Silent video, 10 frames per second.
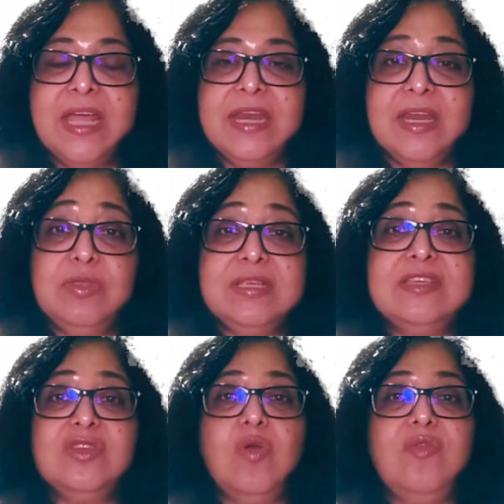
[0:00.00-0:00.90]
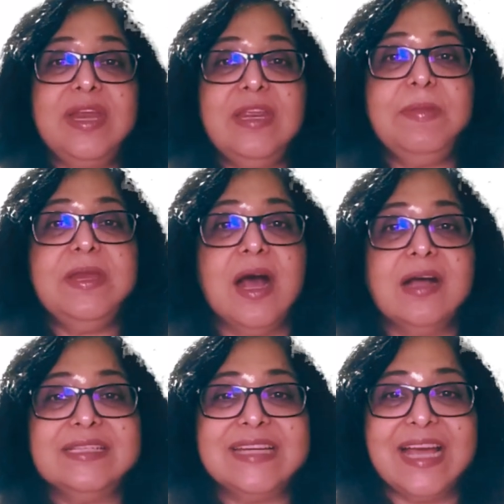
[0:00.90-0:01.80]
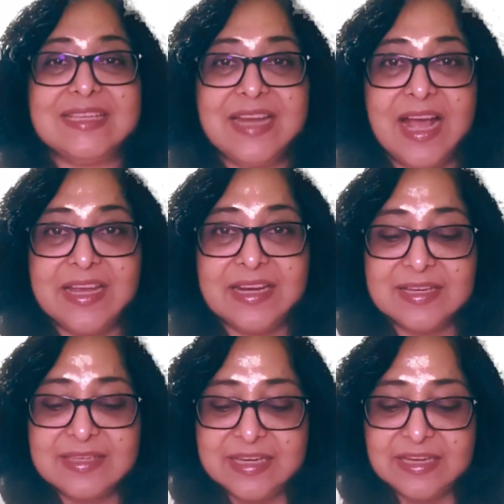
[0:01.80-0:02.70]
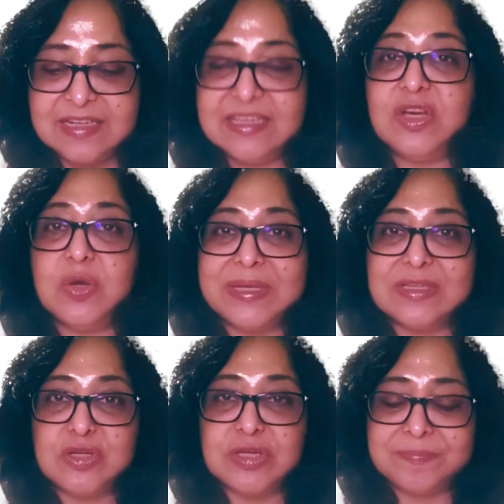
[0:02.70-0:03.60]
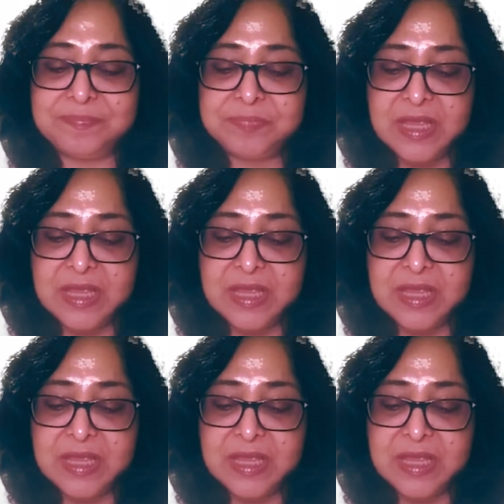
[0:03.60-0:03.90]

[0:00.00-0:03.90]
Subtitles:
Now this has already been asked as an INICET question.